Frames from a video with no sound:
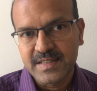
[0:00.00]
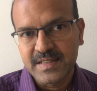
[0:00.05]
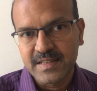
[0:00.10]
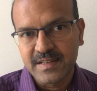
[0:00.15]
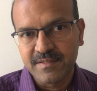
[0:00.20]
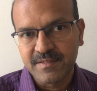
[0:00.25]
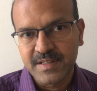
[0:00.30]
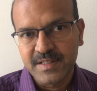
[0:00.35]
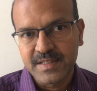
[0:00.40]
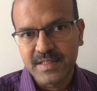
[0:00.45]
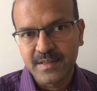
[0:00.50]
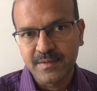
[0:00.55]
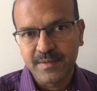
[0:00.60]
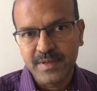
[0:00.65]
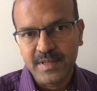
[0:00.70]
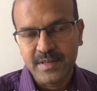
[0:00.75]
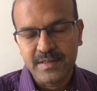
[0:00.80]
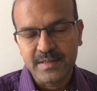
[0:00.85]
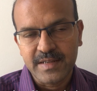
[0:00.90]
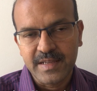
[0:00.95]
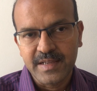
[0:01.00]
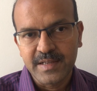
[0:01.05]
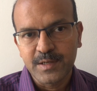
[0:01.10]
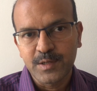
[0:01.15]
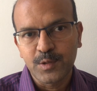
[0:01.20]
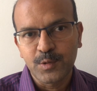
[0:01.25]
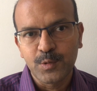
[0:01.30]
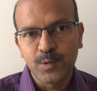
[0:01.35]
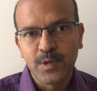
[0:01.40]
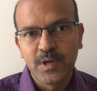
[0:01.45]
and everything, we are trying
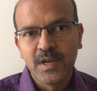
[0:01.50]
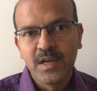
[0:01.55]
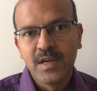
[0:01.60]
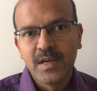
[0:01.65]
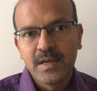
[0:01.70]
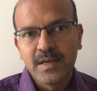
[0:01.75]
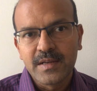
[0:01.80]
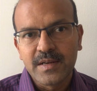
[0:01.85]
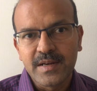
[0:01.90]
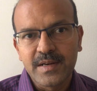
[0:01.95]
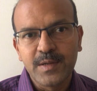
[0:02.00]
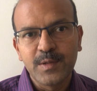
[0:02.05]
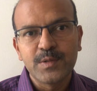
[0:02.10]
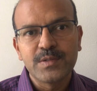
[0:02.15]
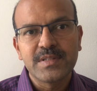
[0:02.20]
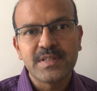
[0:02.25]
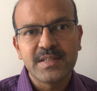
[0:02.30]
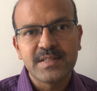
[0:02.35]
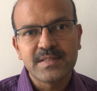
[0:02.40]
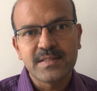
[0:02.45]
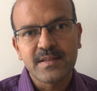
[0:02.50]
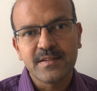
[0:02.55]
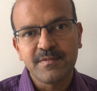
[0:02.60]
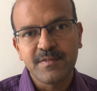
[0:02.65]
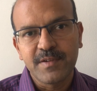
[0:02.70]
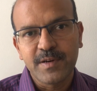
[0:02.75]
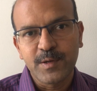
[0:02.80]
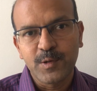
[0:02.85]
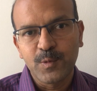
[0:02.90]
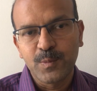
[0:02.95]
to reduce the risk of
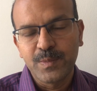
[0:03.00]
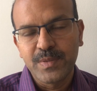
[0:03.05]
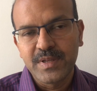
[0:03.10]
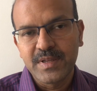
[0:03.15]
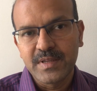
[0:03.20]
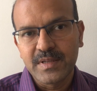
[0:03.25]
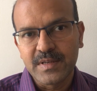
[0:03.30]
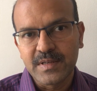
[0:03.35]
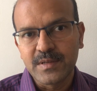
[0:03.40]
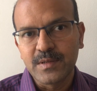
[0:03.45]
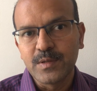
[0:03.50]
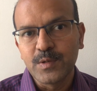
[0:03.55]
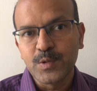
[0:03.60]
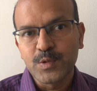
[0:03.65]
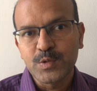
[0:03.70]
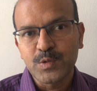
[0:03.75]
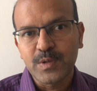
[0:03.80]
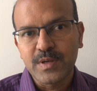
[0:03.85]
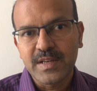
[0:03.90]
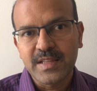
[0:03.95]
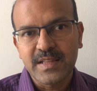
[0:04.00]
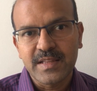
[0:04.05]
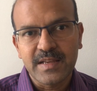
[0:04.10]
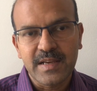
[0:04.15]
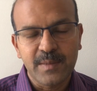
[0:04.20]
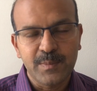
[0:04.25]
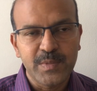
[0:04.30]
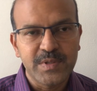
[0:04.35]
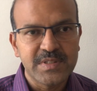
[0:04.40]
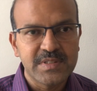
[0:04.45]
ROP. It usually
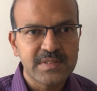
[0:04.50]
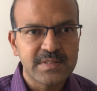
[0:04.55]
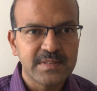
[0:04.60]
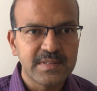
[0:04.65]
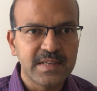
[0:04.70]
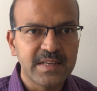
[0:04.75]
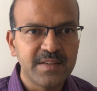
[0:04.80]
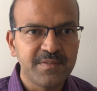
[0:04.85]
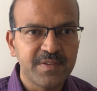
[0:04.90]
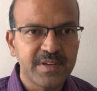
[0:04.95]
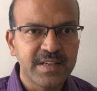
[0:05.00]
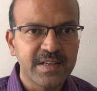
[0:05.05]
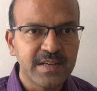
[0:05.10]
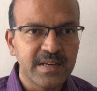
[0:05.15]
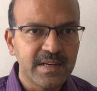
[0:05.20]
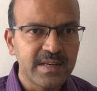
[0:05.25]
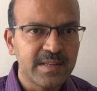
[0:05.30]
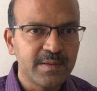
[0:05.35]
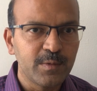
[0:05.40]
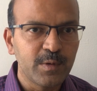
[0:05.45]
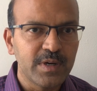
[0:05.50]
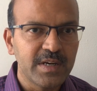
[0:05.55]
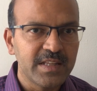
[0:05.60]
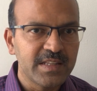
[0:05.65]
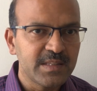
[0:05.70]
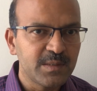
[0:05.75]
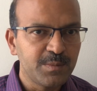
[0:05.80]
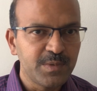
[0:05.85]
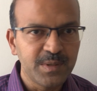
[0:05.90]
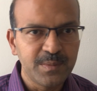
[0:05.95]
happens significantly only in
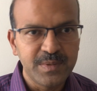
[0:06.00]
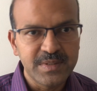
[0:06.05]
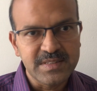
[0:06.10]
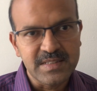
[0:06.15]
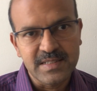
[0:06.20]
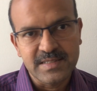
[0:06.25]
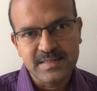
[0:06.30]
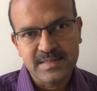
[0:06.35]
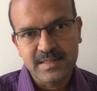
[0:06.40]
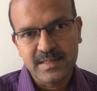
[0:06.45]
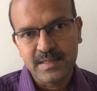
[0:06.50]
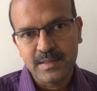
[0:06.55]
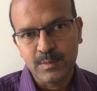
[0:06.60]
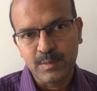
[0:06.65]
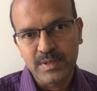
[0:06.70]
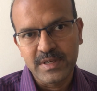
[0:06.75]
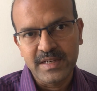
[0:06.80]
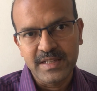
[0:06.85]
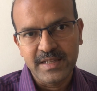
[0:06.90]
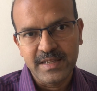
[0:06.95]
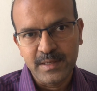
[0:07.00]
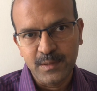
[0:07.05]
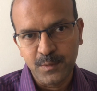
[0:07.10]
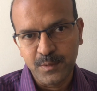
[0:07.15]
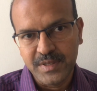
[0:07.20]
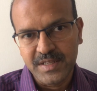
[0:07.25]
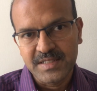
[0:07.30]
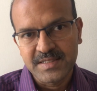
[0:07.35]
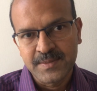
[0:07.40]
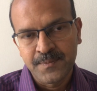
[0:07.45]
the babies less than 28
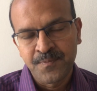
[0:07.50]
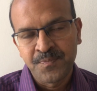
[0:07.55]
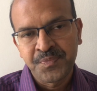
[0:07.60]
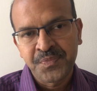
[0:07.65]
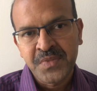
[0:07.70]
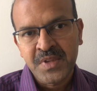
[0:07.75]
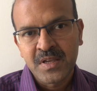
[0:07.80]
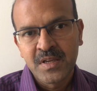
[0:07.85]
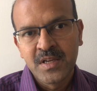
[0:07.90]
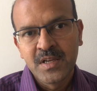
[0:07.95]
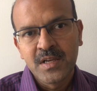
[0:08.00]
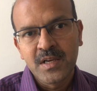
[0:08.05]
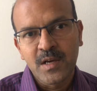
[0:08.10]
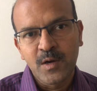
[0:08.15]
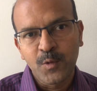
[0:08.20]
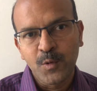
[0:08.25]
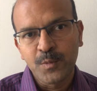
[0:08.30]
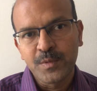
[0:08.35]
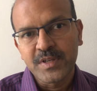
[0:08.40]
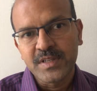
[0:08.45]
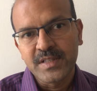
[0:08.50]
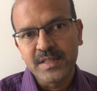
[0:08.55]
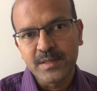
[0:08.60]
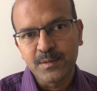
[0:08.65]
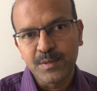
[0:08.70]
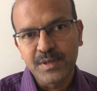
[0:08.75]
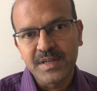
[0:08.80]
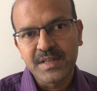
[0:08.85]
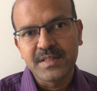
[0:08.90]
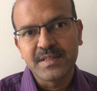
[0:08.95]
weeks. However, the
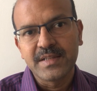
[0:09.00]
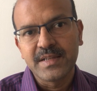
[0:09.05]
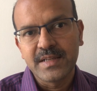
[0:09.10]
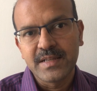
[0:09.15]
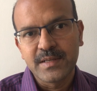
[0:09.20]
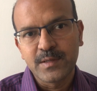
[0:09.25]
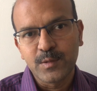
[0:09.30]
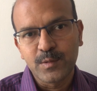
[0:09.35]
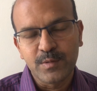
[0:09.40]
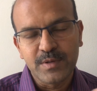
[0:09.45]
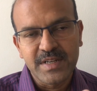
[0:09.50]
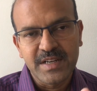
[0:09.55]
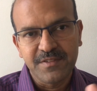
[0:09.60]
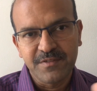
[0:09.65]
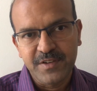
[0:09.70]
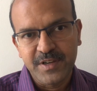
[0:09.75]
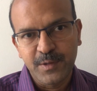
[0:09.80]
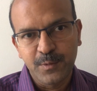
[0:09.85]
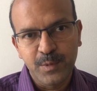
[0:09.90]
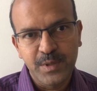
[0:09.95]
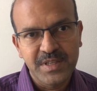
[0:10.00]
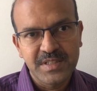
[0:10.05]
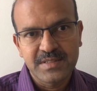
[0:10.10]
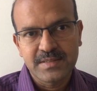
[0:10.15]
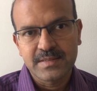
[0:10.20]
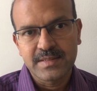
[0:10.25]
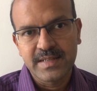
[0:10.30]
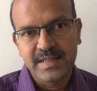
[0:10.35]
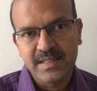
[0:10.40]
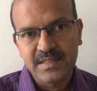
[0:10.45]
23 to 25
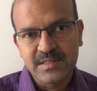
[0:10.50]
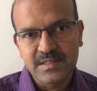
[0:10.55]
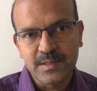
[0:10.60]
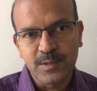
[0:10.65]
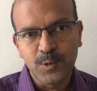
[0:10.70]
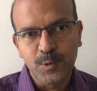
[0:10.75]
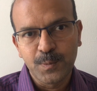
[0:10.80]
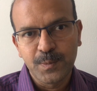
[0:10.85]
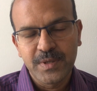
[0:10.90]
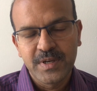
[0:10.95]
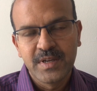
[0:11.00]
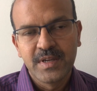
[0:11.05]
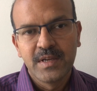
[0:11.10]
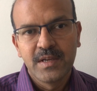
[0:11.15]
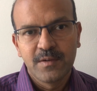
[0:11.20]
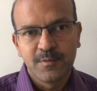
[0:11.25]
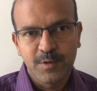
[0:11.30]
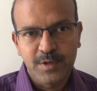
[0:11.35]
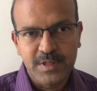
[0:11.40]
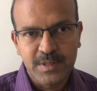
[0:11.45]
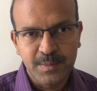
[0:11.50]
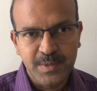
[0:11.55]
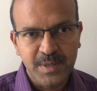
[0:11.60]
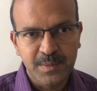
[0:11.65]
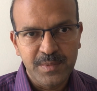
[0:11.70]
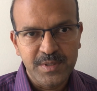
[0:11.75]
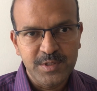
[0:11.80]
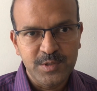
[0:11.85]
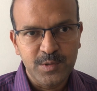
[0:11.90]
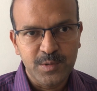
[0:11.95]
weeks range group for the
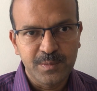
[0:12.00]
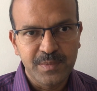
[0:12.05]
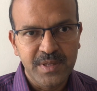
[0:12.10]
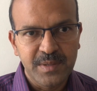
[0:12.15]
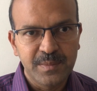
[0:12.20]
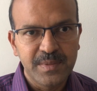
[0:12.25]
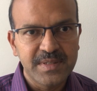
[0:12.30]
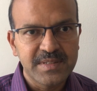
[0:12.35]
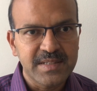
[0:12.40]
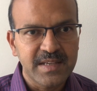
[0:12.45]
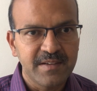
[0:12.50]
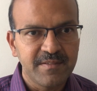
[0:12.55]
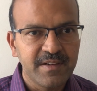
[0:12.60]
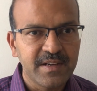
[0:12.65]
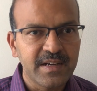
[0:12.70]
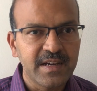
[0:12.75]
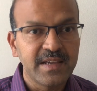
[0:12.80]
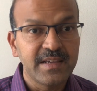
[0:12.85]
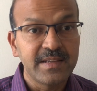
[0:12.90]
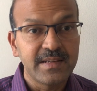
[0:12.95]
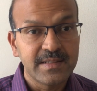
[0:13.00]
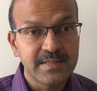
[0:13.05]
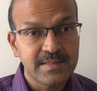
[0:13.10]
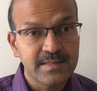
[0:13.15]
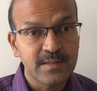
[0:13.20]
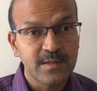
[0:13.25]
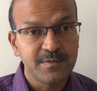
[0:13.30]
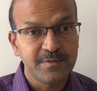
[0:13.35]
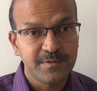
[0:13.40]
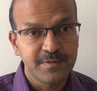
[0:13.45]
premature babies have a high
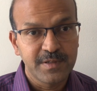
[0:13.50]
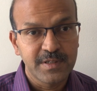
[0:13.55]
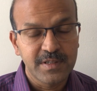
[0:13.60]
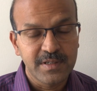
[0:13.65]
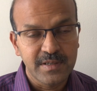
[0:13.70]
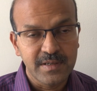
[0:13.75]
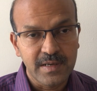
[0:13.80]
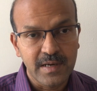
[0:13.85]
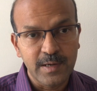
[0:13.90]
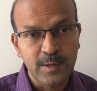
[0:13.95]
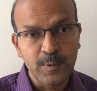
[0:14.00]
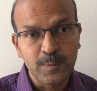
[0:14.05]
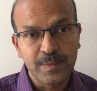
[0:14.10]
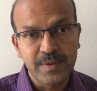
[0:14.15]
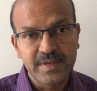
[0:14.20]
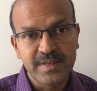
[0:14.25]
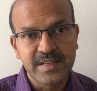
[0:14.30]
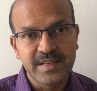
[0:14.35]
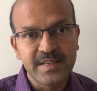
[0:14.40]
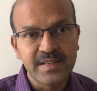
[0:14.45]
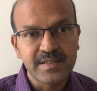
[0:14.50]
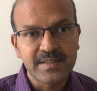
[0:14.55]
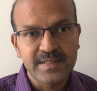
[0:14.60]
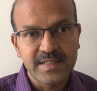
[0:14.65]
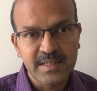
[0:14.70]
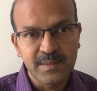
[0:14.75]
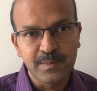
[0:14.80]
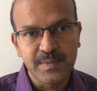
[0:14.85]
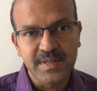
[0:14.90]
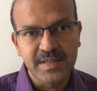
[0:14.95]
risk of ROP needing
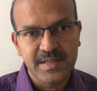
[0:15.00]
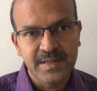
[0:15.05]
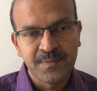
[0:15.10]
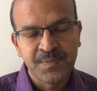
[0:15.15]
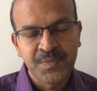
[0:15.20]
treatment.